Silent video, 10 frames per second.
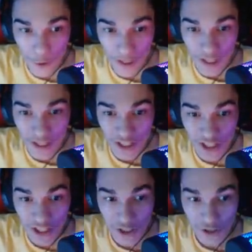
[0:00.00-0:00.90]
in
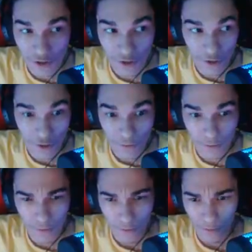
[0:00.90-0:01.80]
here.
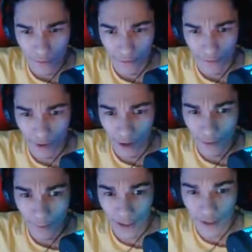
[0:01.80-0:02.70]
Find a place